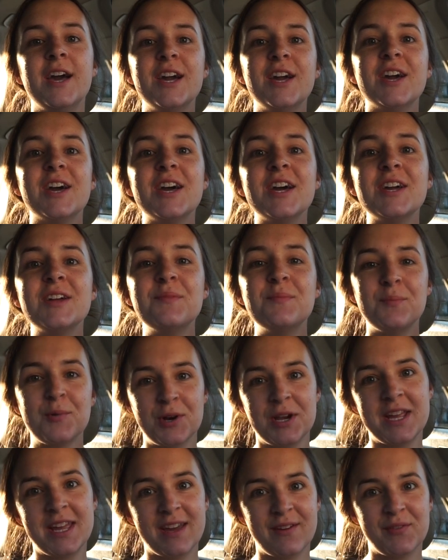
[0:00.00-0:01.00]
Good
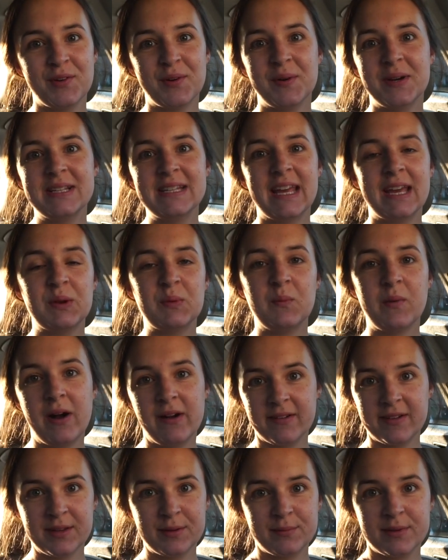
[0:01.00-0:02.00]
morning everyone and
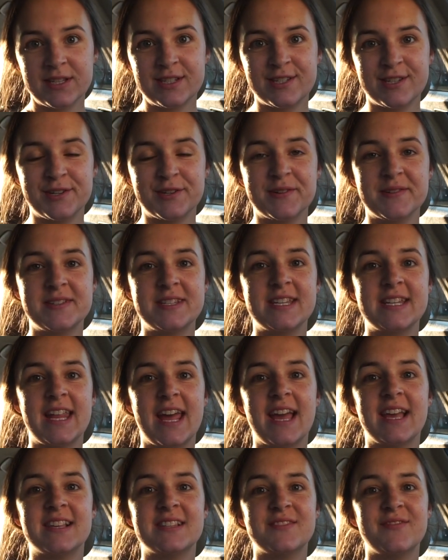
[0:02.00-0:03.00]
welcome to
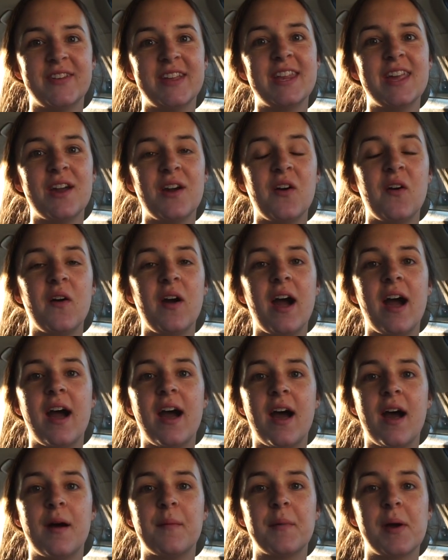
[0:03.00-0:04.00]
today's video.
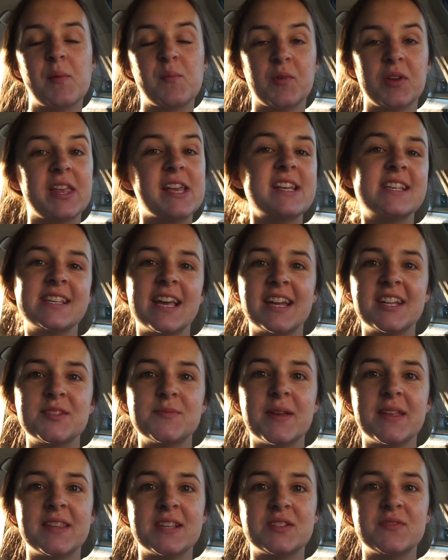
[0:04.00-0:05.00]
I'm really excited to
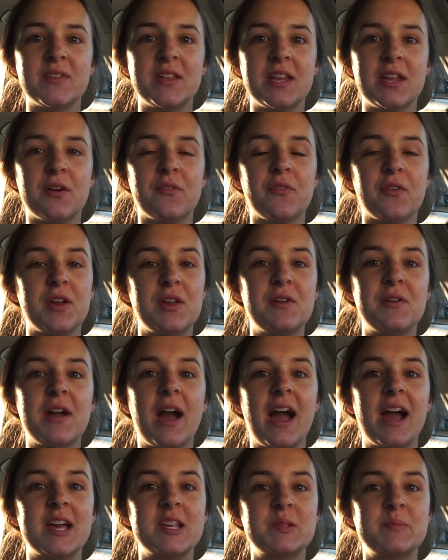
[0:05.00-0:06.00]
make this video for you
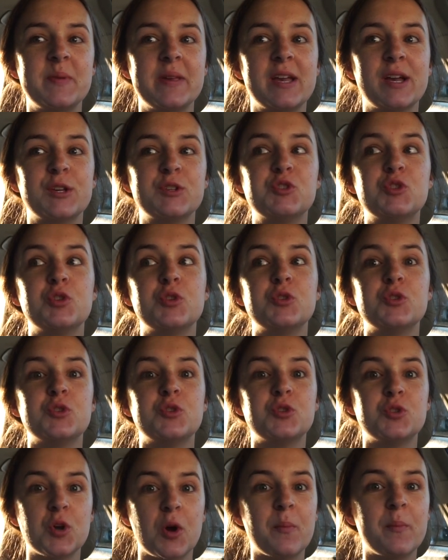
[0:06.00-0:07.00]
guys because
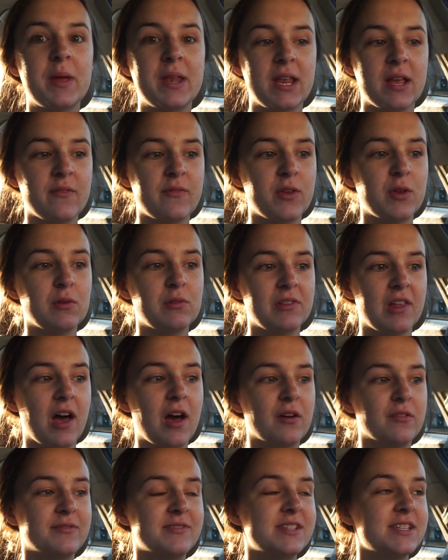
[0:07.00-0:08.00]
so many of you
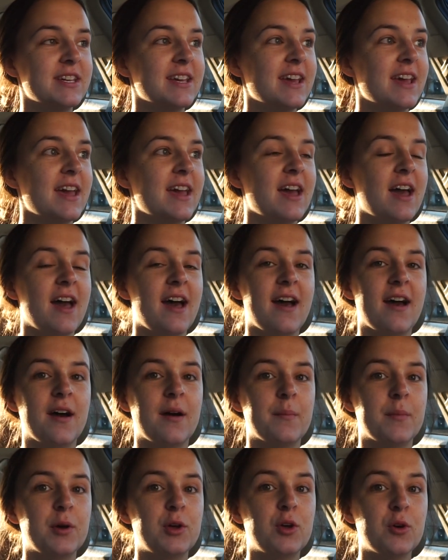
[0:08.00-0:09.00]
loved
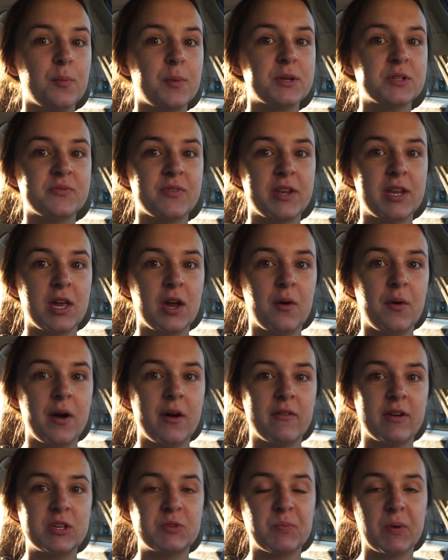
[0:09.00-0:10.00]
Cooper's video
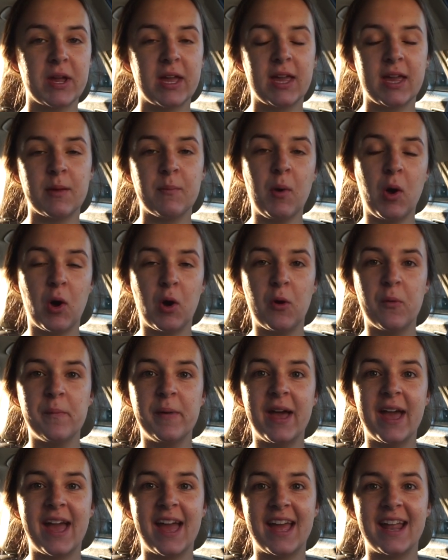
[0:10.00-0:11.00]
of us bringing him
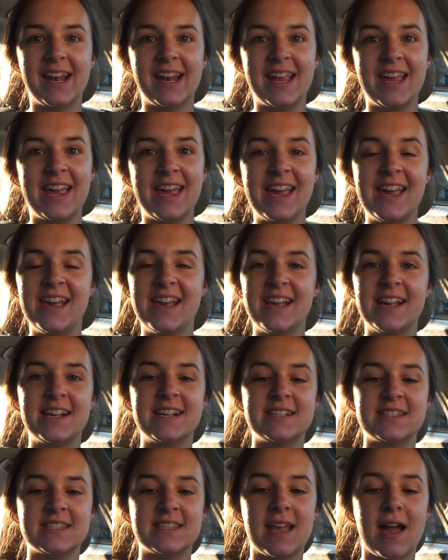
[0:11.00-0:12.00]
home, and he
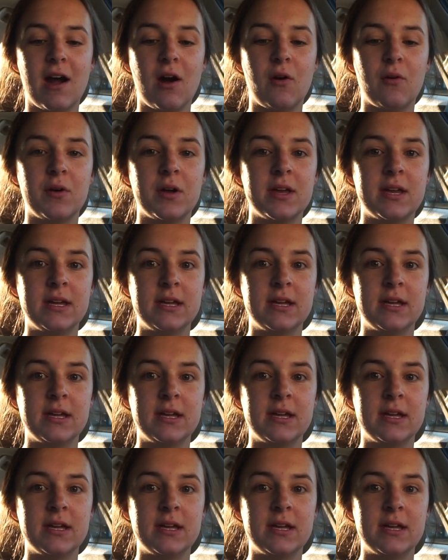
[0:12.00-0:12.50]
is now